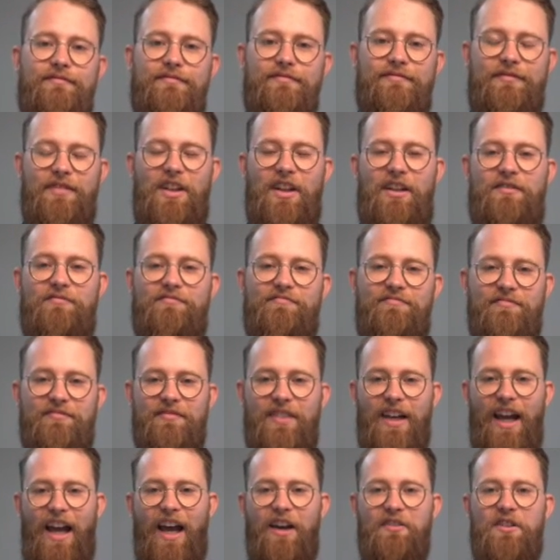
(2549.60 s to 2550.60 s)
So
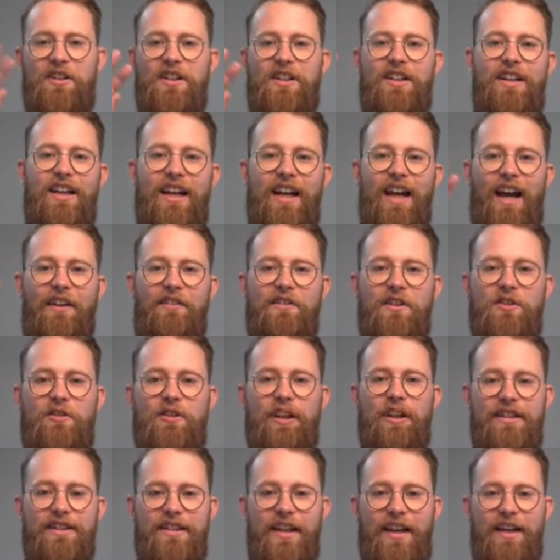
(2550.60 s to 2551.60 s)
have a
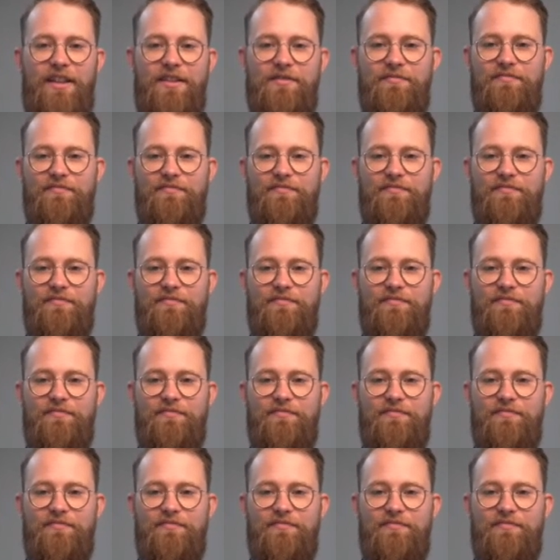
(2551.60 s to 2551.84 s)
great day.